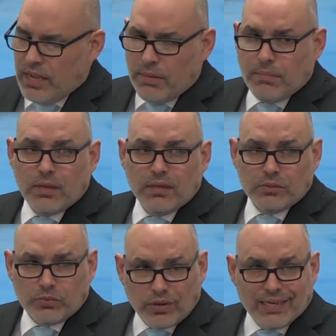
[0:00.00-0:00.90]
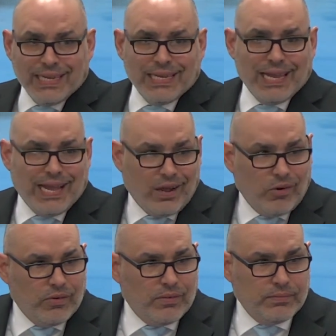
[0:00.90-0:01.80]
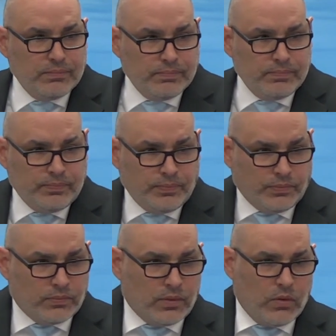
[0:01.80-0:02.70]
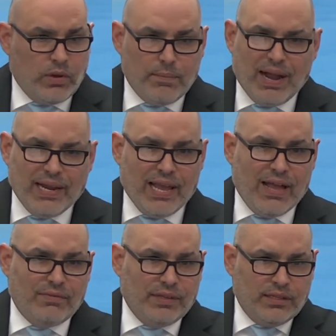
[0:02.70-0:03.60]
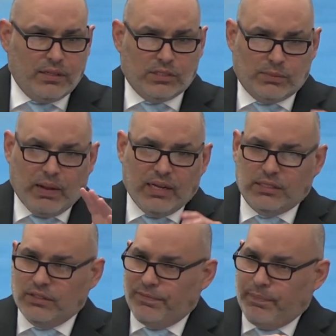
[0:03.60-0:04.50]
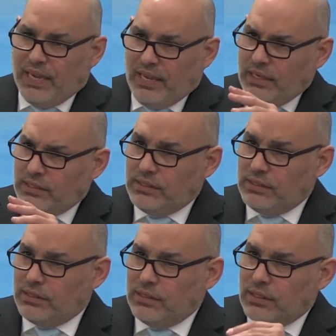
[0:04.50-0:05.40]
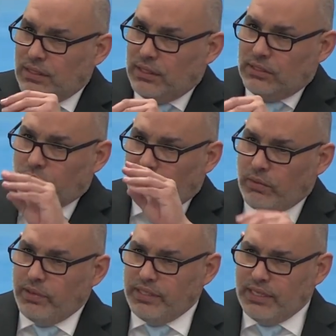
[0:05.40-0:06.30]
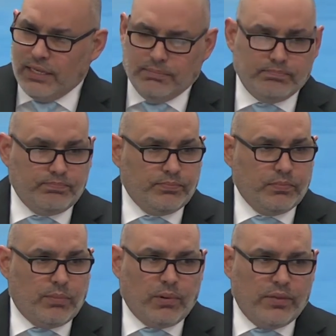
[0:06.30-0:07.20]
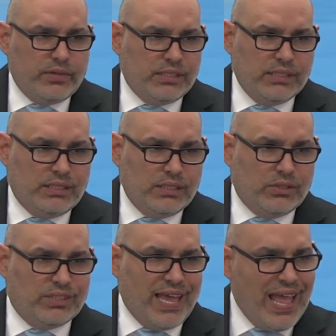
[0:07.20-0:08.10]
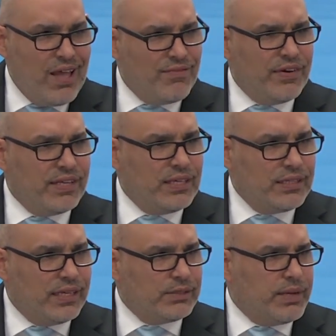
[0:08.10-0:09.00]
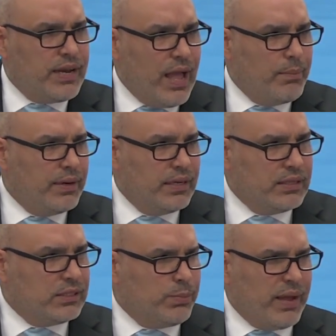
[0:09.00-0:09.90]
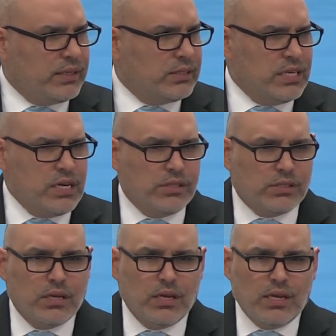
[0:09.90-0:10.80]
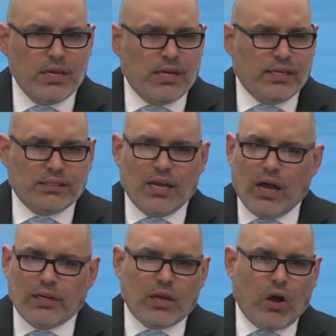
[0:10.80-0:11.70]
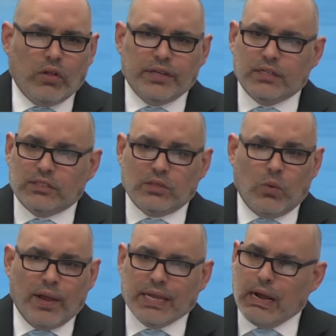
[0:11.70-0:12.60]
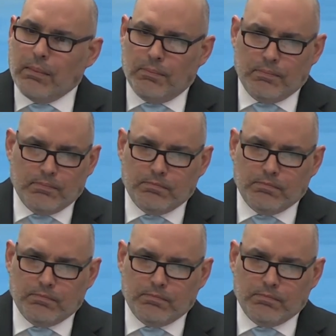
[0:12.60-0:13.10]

Time is running out. We might have little spots of peace and tranquility, but brothers and sisters, everything that's been happening these past years is God calling us to wake up.